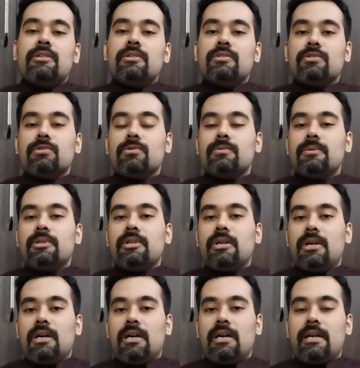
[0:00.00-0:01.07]
So
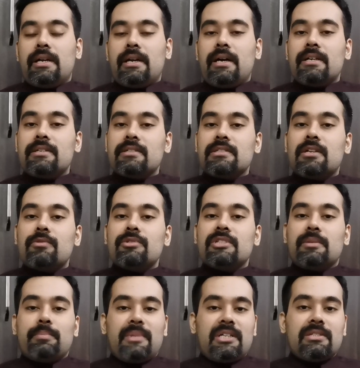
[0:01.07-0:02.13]
an ultrasound is
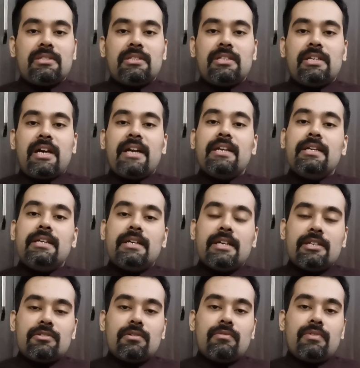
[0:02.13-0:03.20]
a must in any
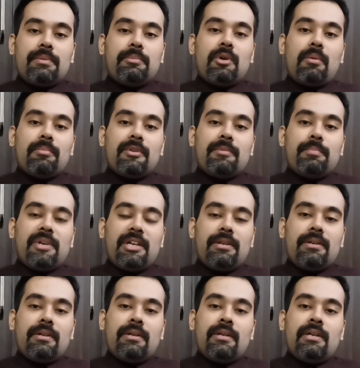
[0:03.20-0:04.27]
case of abdominal pain,
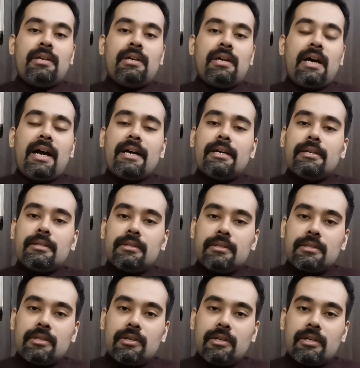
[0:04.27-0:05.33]
and
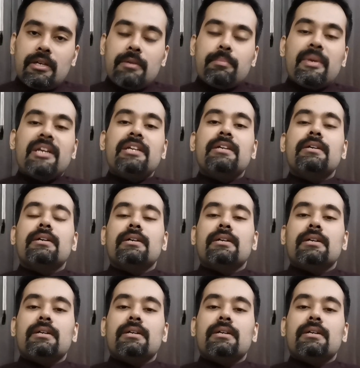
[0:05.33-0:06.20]
in many